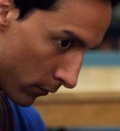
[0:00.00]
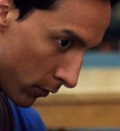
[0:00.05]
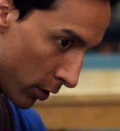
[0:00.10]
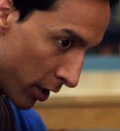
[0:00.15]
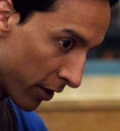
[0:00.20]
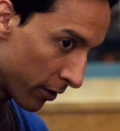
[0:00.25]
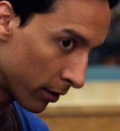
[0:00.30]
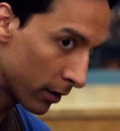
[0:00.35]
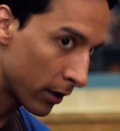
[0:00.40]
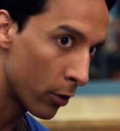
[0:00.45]

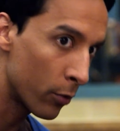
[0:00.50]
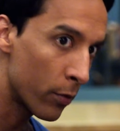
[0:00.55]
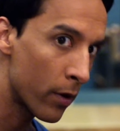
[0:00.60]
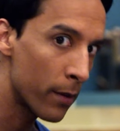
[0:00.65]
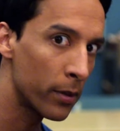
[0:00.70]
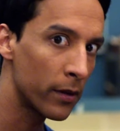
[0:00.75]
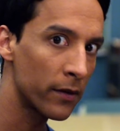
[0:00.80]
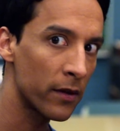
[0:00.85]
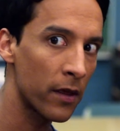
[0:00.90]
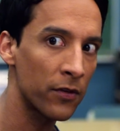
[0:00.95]
You hear a low
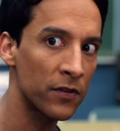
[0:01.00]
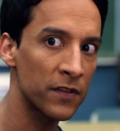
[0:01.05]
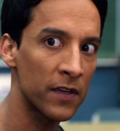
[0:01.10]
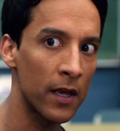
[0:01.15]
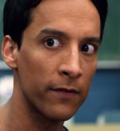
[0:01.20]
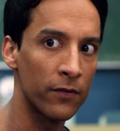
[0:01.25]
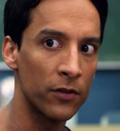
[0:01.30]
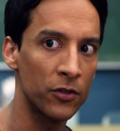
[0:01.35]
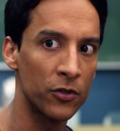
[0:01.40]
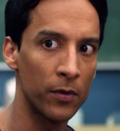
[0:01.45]
rumble on the other
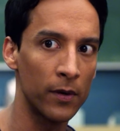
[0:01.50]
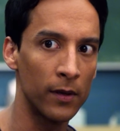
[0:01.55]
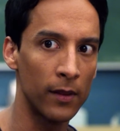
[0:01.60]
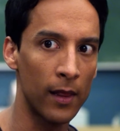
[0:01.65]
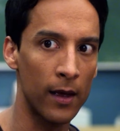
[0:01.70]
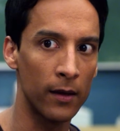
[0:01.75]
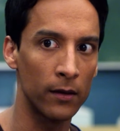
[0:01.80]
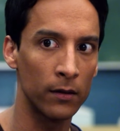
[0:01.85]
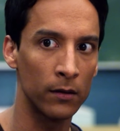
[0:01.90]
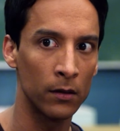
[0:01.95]
side of the tree
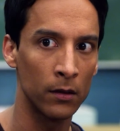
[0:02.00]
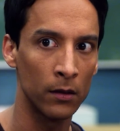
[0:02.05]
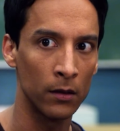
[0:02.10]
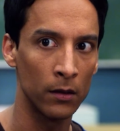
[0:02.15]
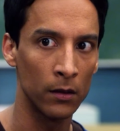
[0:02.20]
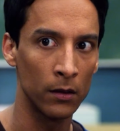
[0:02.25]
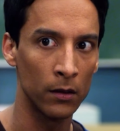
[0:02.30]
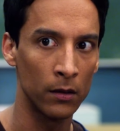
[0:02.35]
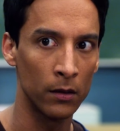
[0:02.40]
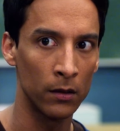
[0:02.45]
line,
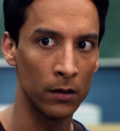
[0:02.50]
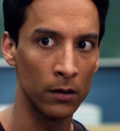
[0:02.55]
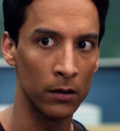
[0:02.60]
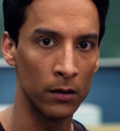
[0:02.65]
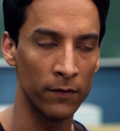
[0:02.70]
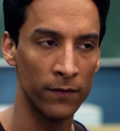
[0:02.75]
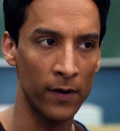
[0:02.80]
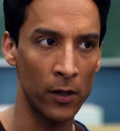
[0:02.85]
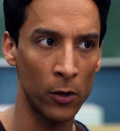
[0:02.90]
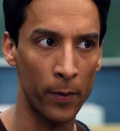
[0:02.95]

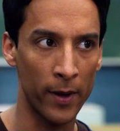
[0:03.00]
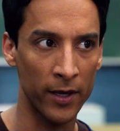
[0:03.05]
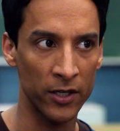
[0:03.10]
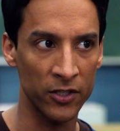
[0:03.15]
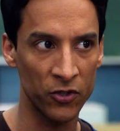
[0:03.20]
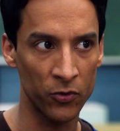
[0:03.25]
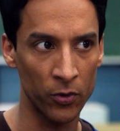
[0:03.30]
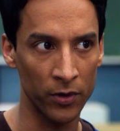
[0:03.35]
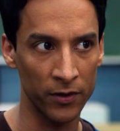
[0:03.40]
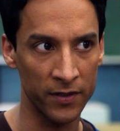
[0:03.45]
followed by a
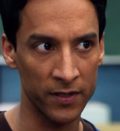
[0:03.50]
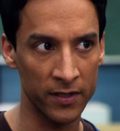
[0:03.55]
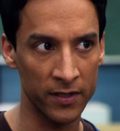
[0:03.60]
shrill